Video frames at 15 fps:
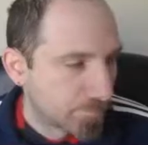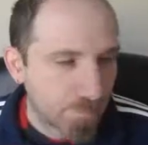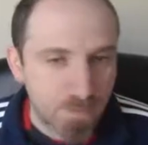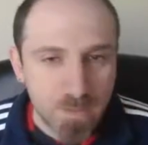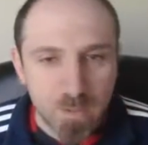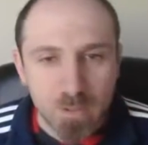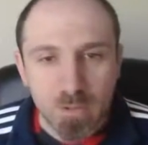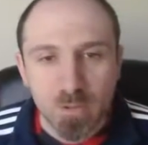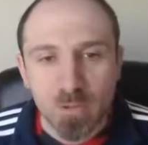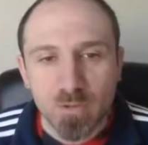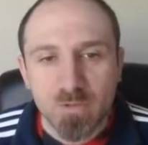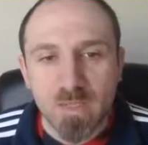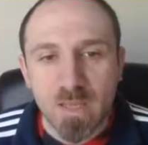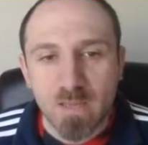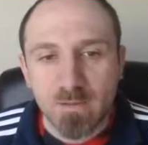you can
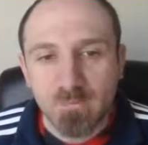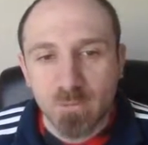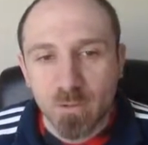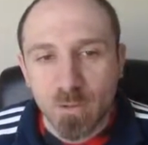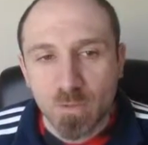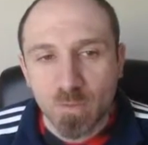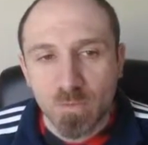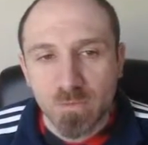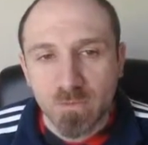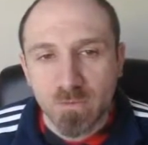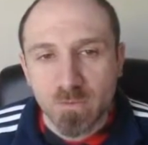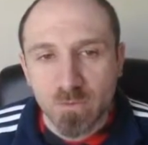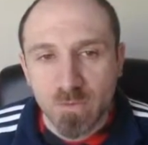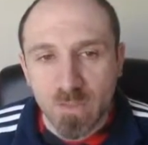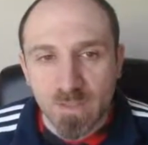use that if you don't want to
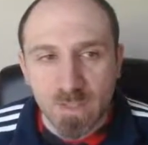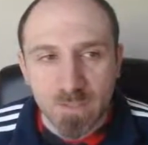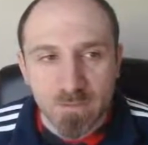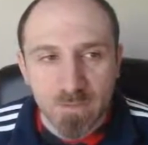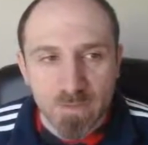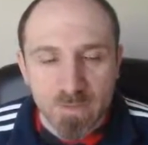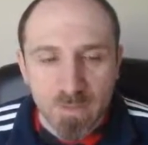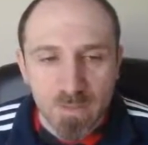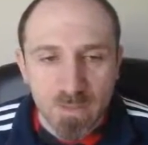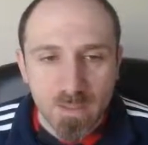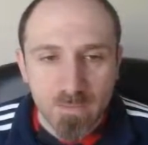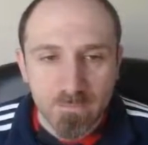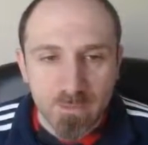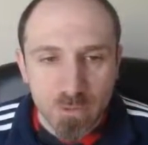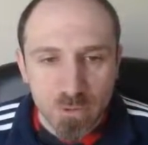do the EX Resent
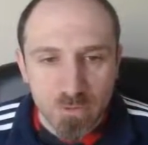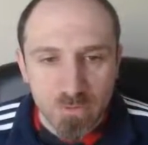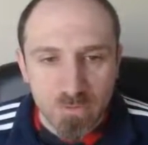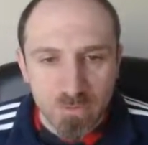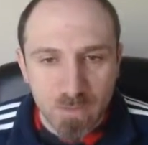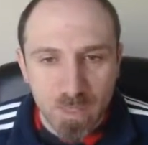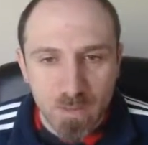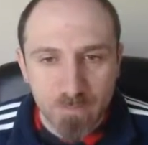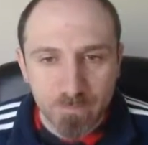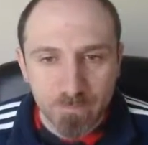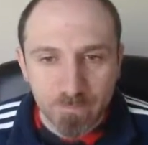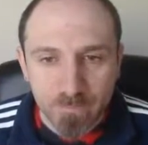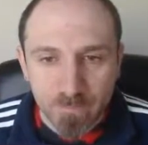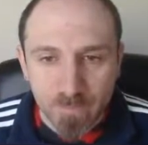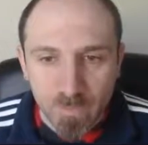half, you just
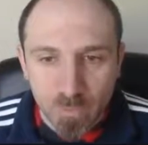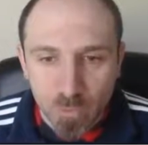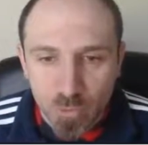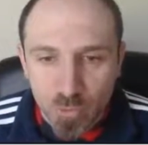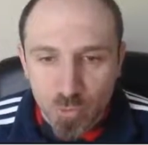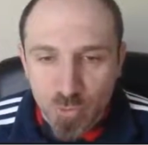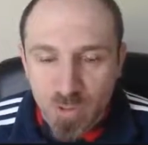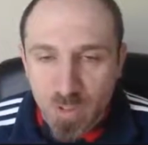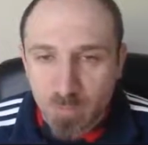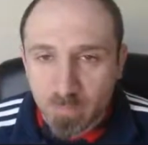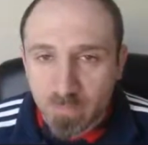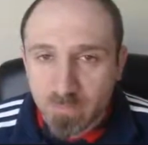neutral jump.